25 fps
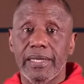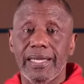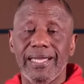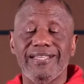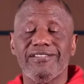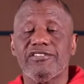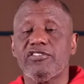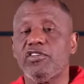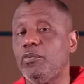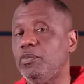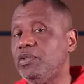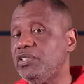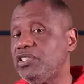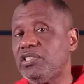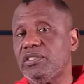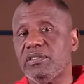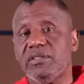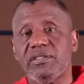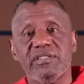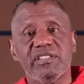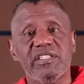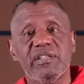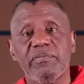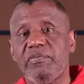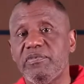And so we
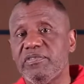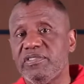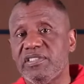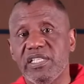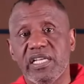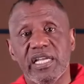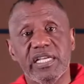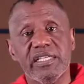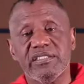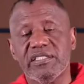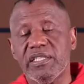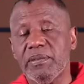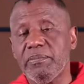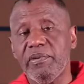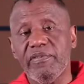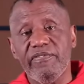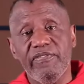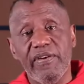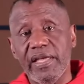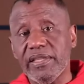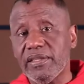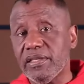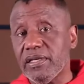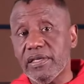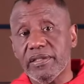should
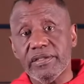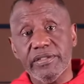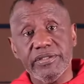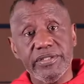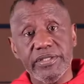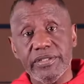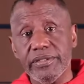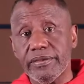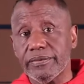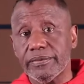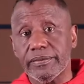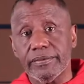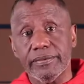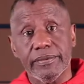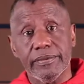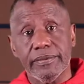exemplify the other two.